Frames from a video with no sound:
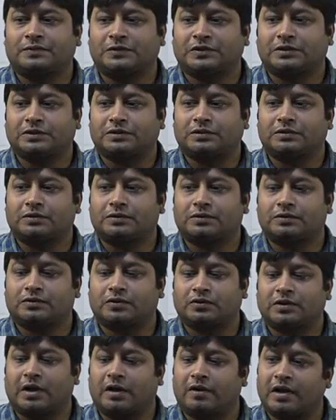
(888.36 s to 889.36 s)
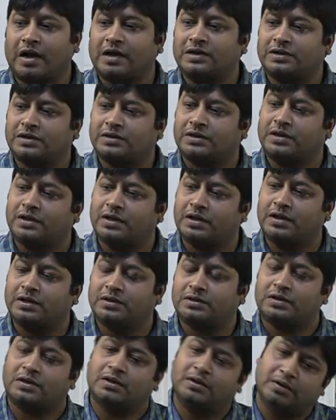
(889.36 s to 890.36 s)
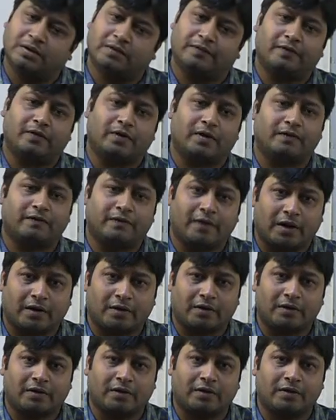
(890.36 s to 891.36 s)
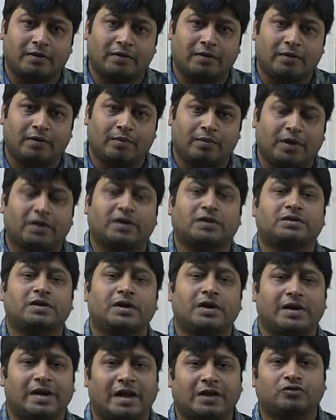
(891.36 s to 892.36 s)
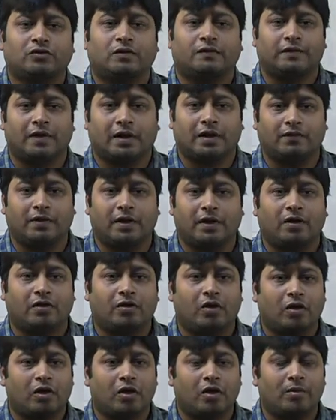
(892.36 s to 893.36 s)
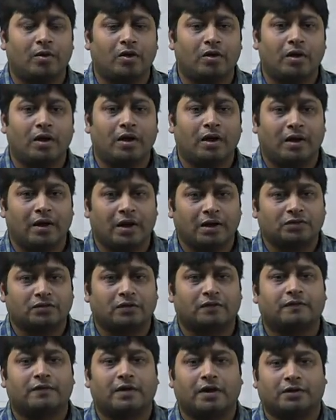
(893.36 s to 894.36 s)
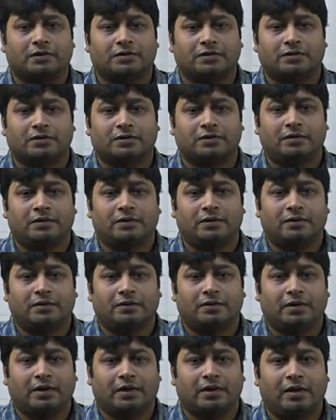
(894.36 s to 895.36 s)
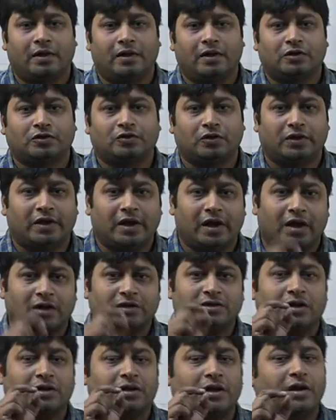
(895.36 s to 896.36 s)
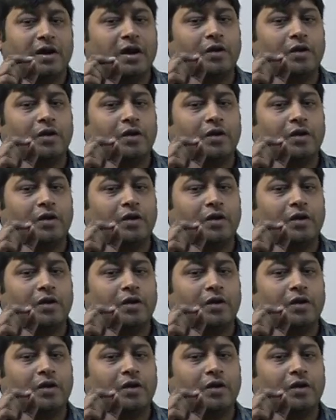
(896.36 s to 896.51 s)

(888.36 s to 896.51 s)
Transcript: Okay. So sun rises in the east, a fact, but it's a natural fact. We are not talking about natural facts. Okay. So there are certain